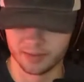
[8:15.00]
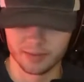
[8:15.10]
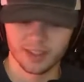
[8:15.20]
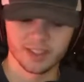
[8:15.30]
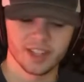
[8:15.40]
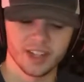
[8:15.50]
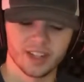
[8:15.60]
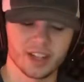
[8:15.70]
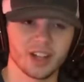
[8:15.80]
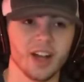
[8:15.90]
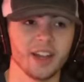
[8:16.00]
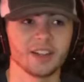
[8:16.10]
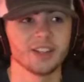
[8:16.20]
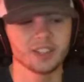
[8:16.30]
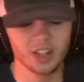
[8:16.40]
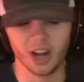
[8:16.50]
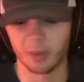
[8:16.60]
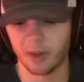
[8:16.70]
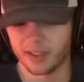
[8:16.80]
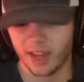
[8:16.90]
He's getting declined. Sorry
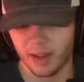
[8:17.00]
about that.